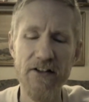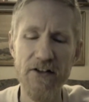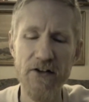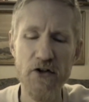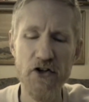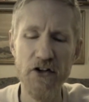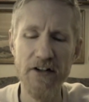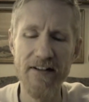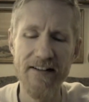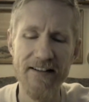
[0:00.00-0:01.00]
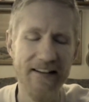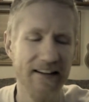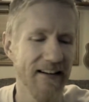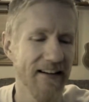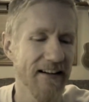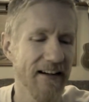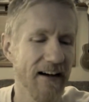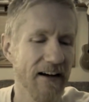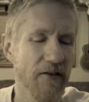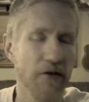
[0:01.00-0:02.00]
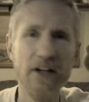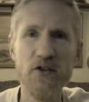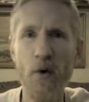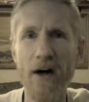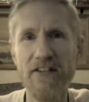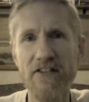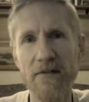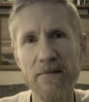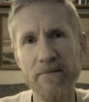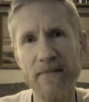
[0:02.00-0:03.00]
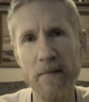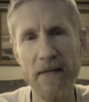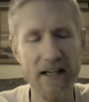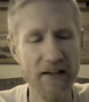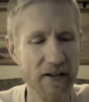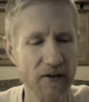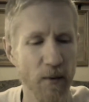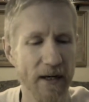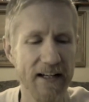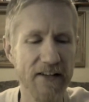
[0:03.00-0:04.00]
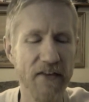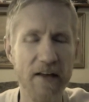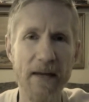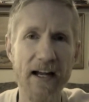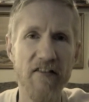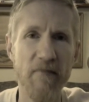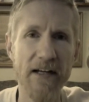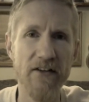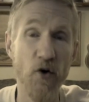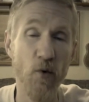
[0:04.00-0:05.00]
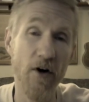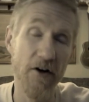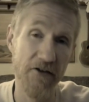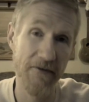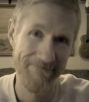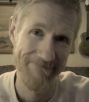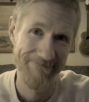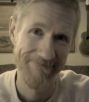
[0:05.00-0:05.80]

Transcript: you should think twice, because as wicked as they may have been, you're worse.